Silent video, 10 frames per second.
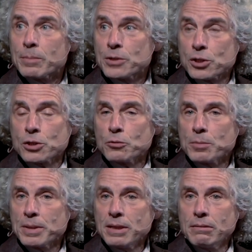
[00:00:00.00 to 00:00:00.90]
of opposition
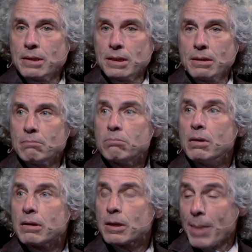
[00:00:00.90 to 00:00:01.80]
would be the
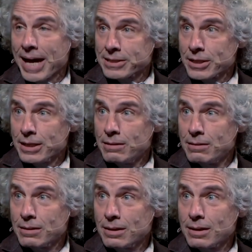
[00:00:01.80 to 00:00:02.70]
capacity,
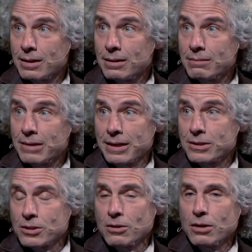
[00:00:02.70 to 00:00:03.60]
that
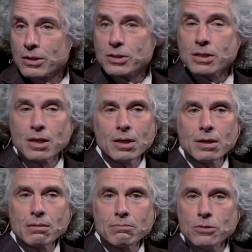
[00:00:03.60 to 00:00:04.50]
is, as long as
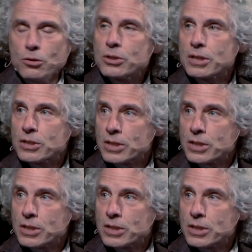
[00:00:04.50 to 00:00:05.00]
nukes